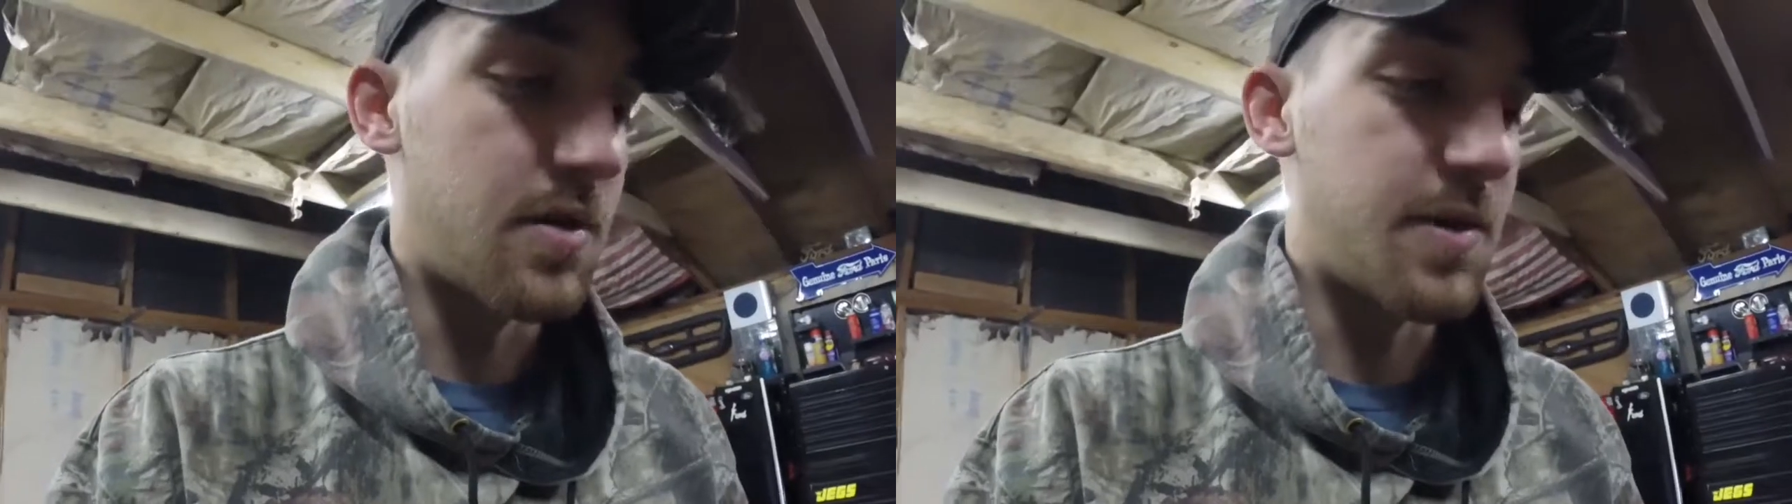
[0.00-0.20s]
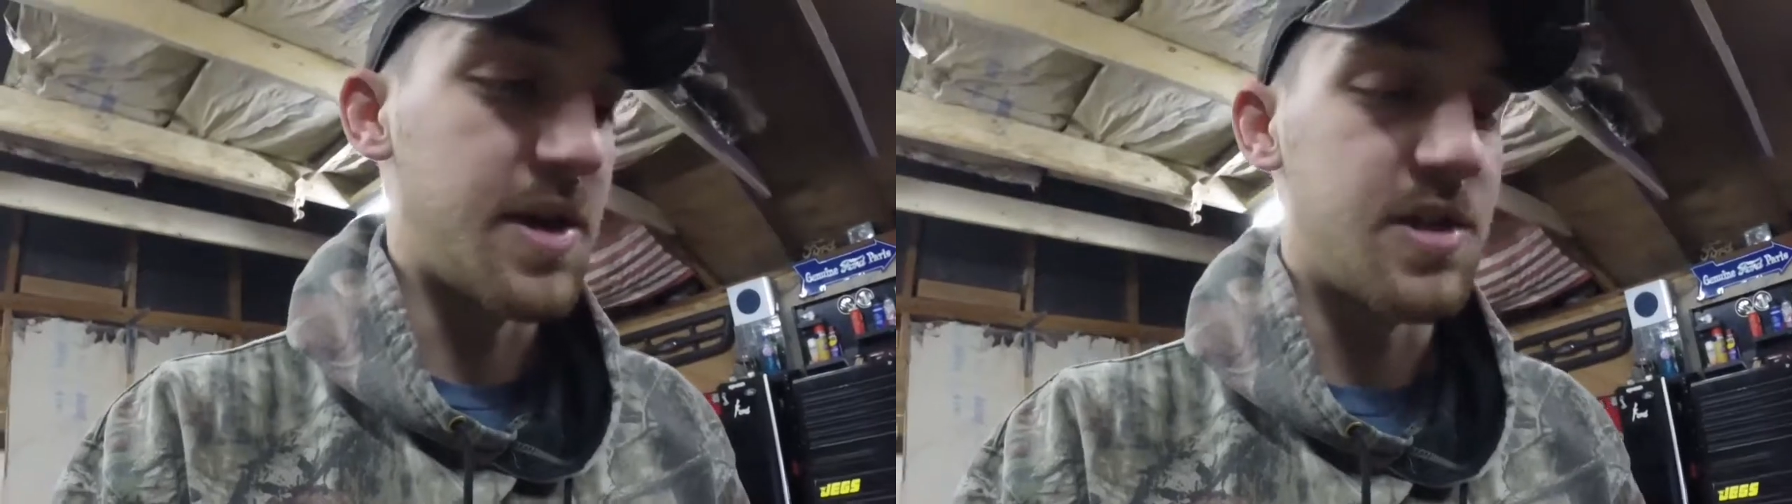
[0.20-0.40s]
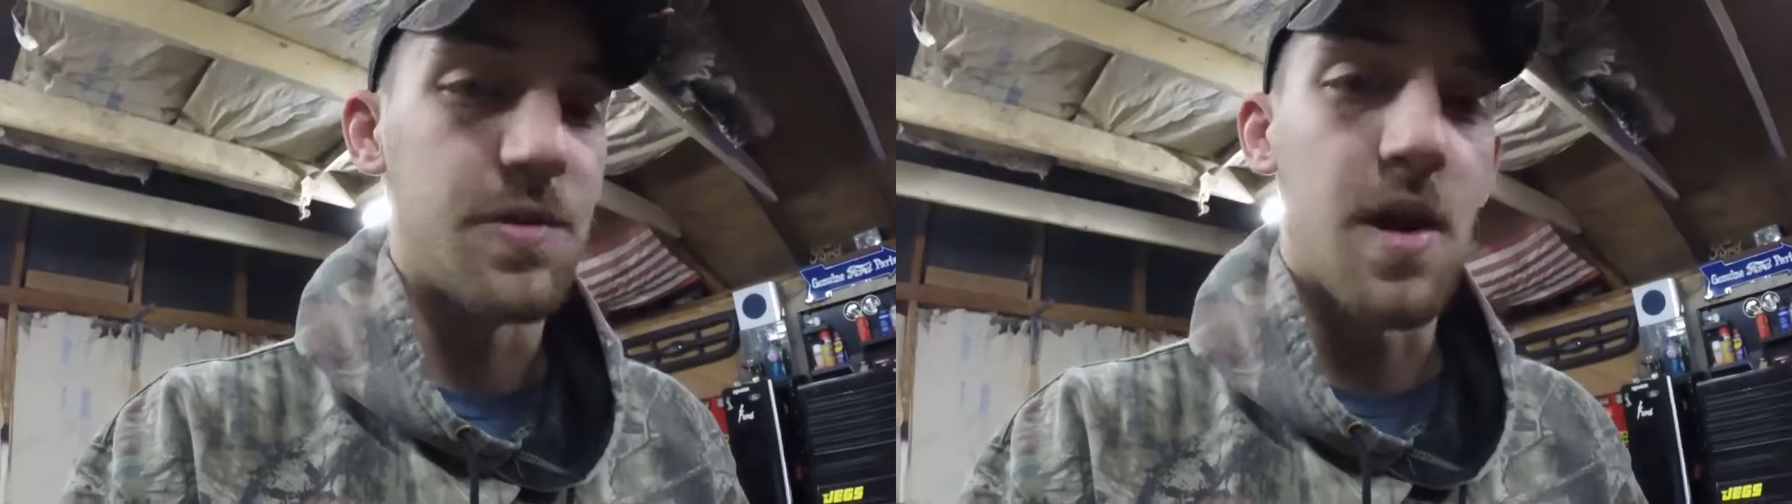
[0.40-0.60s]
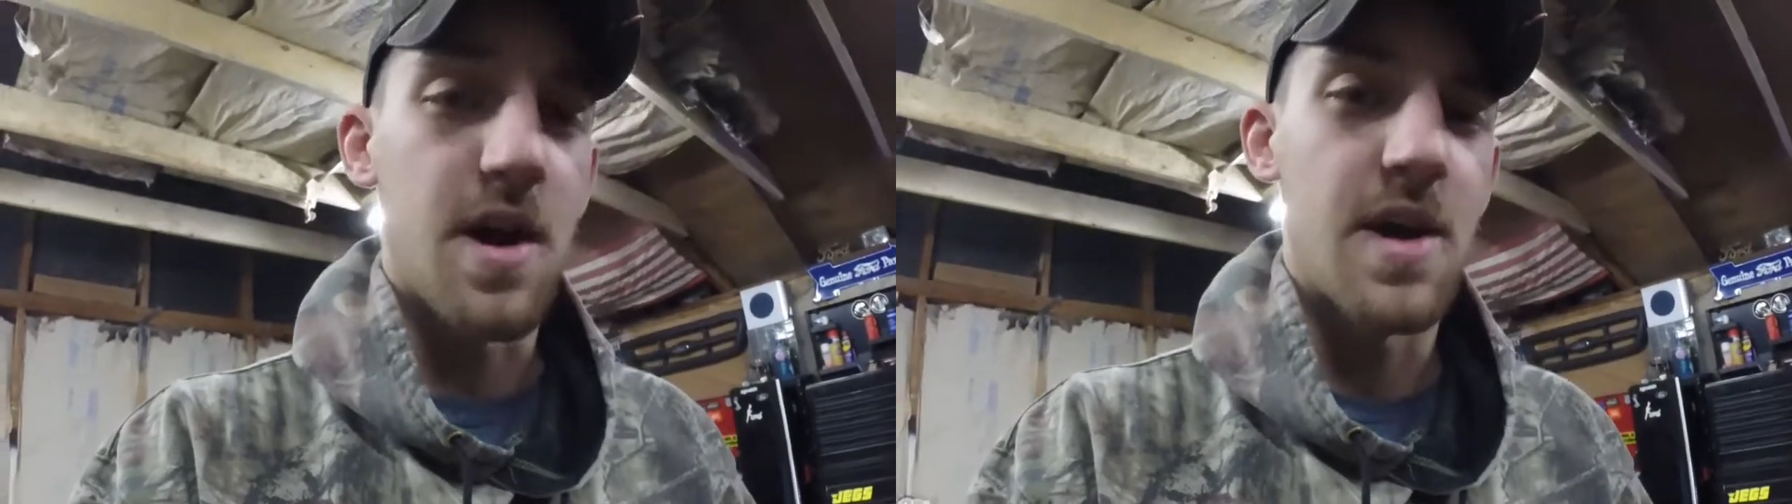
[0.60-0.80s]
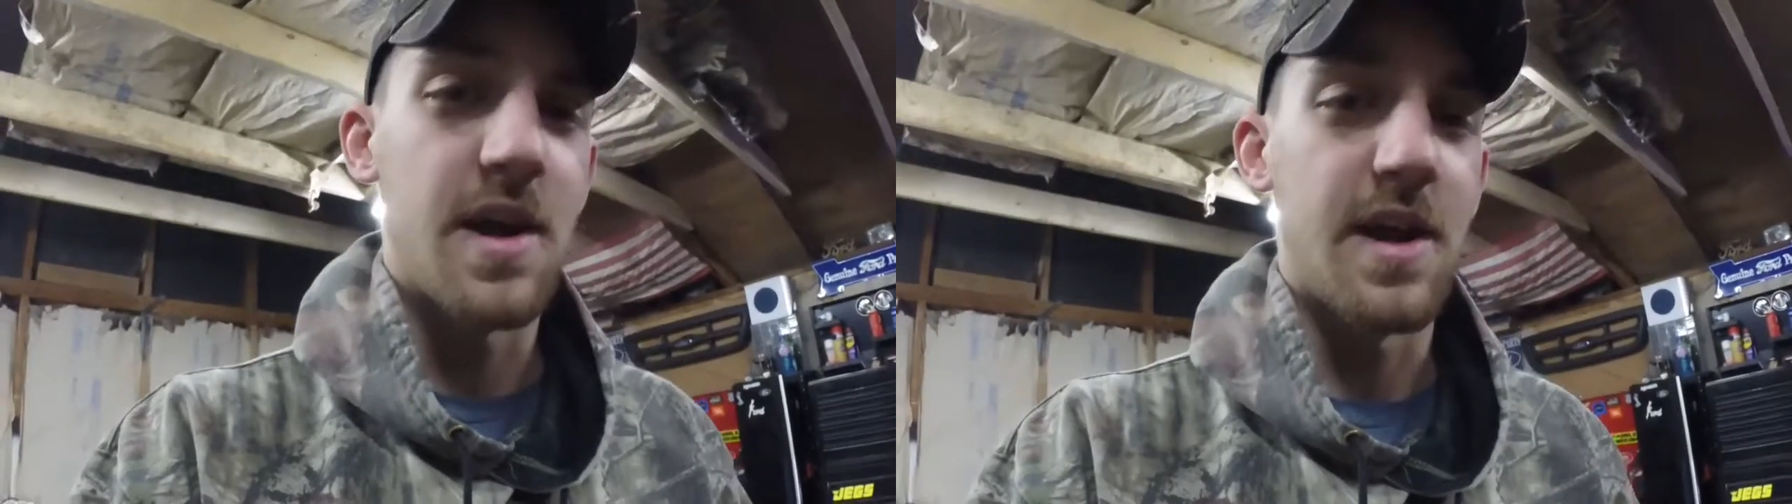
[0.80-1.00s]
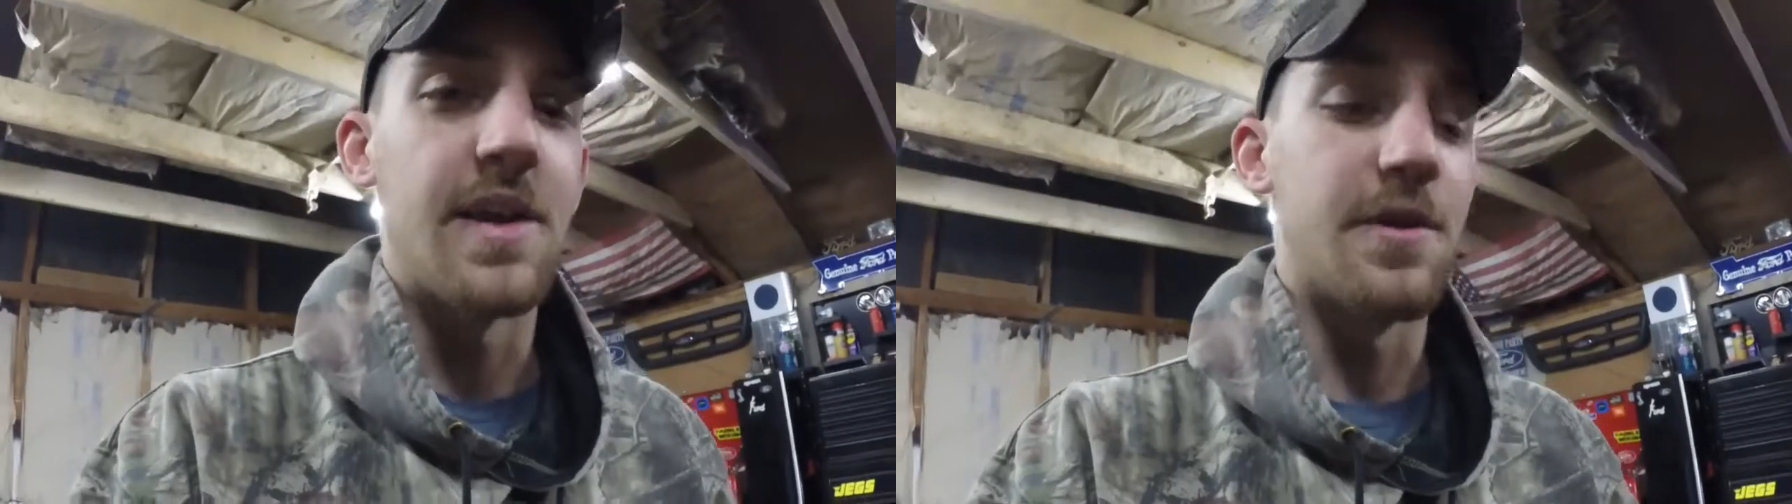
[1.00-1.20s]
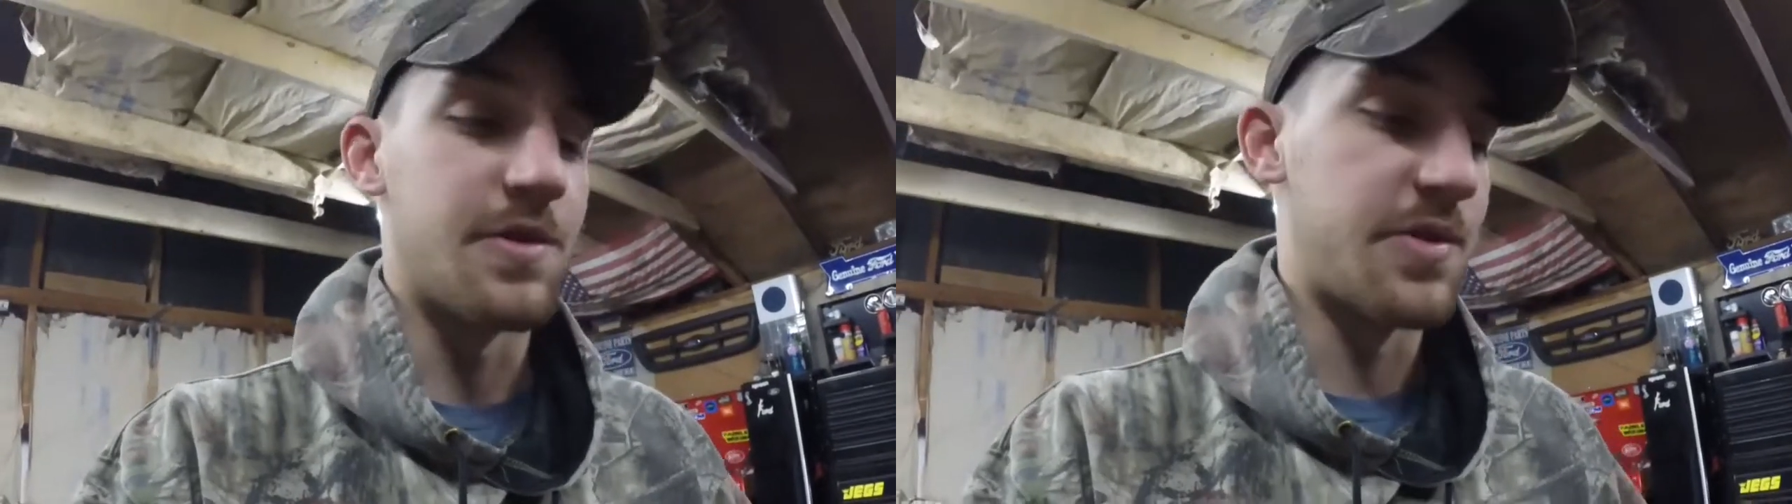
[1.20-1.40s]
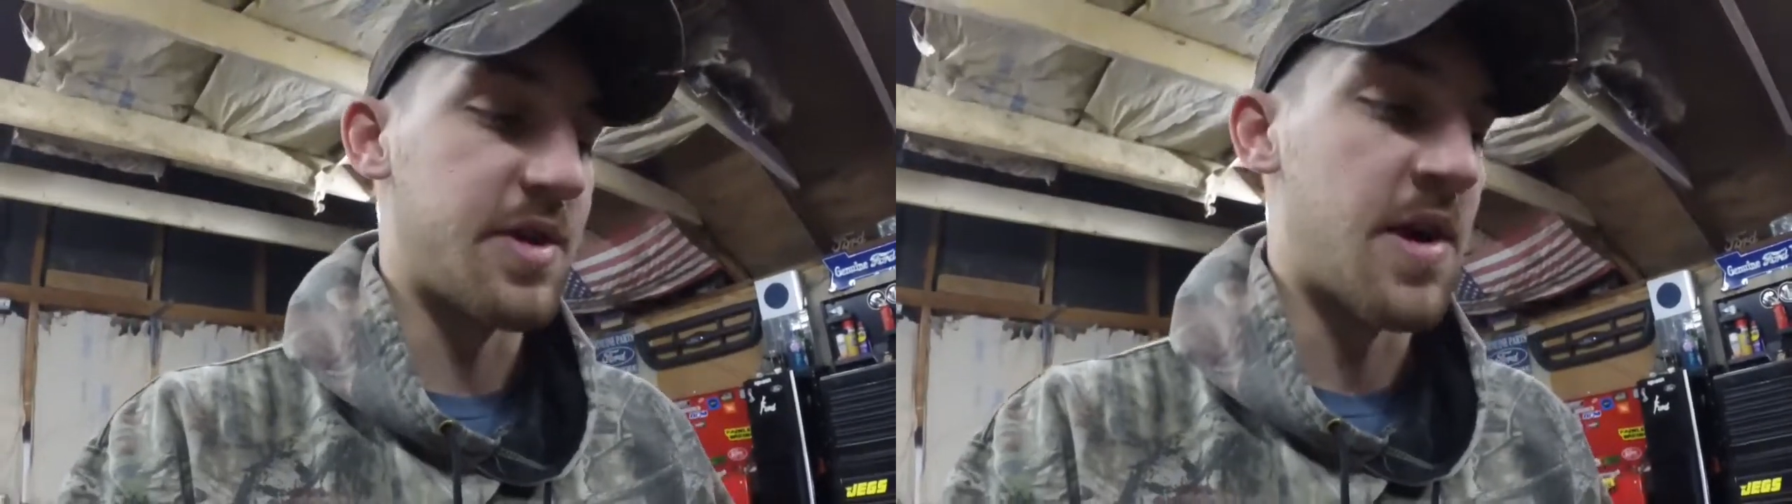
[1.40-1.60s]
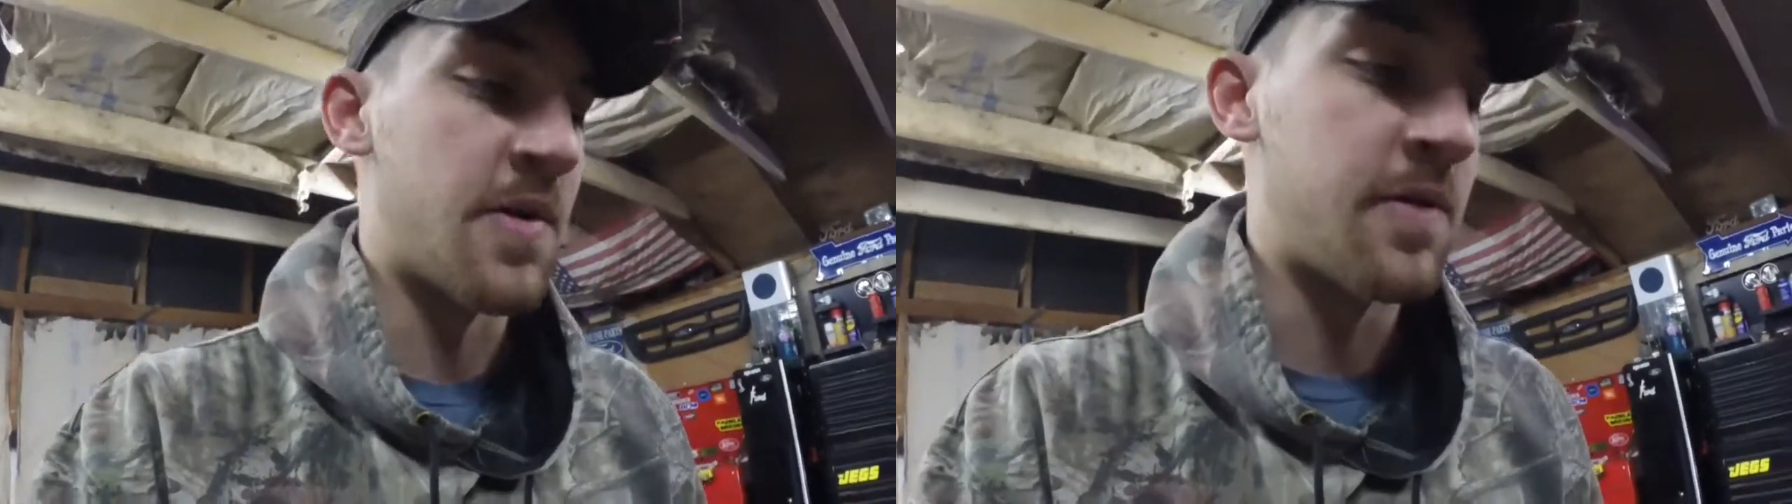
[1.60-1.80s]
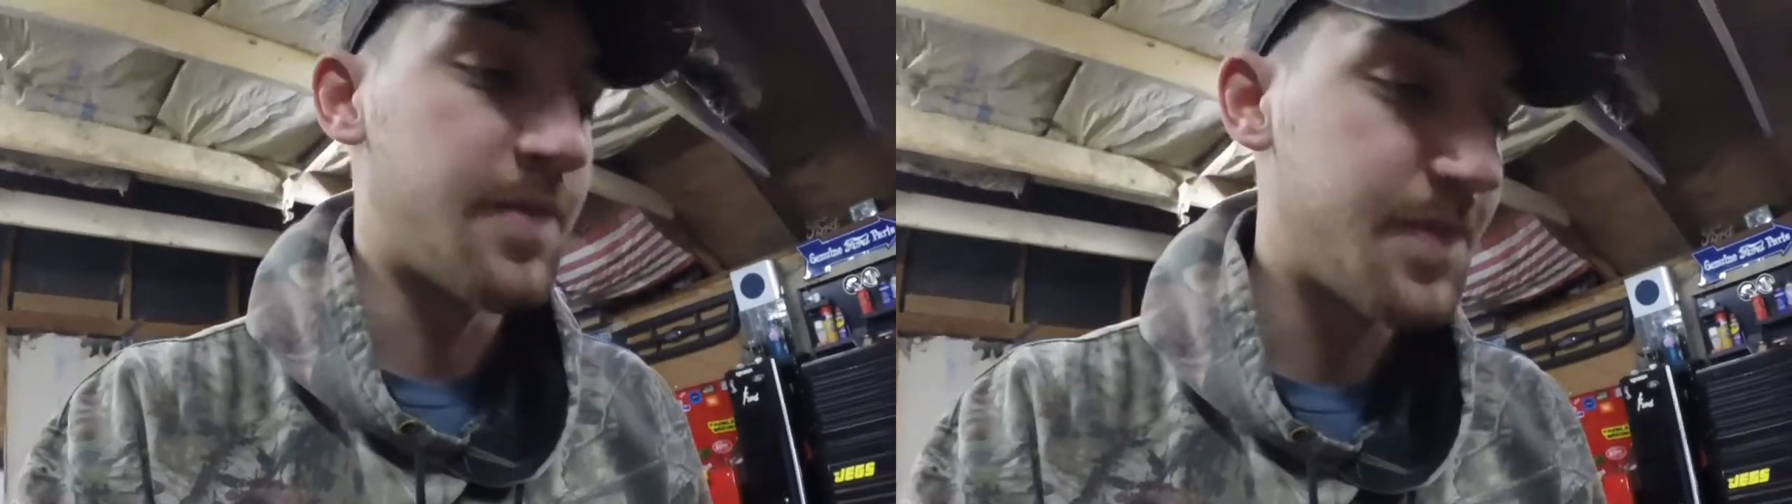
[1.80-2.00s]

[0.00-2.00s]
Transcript: way too high. I gotta get those down.